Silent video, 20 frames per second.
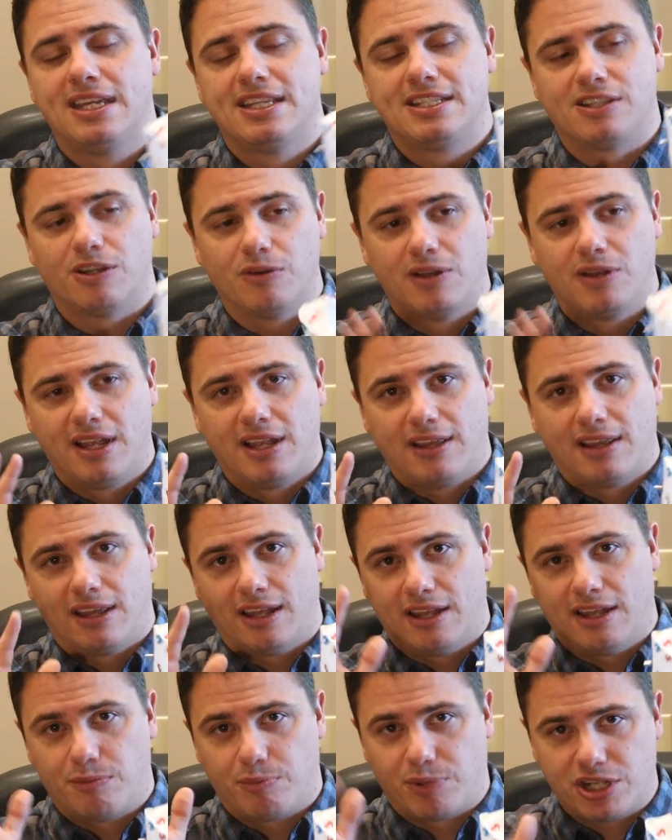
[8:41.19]
So
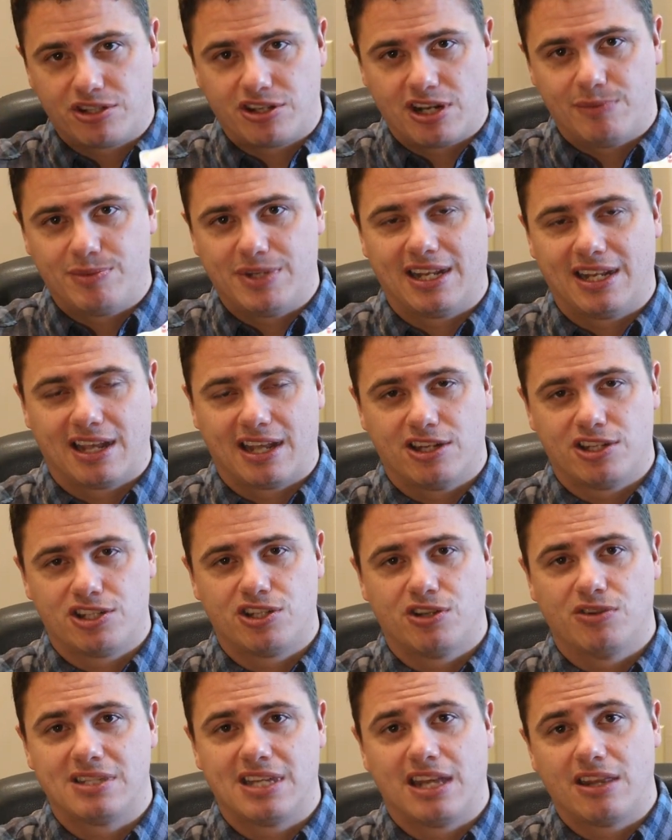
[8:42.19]
uh, the pressure drop data kind of
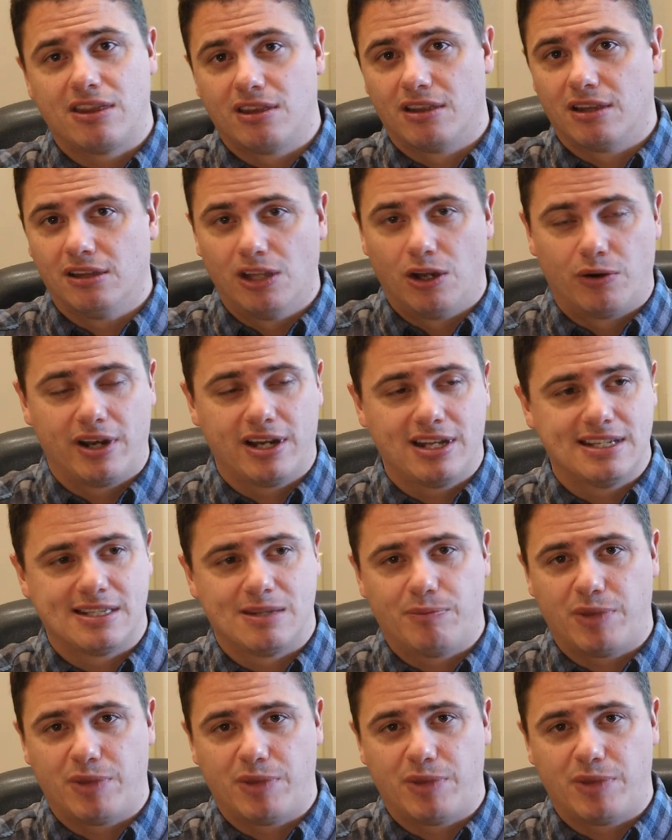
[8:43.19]
shows that the lower it is,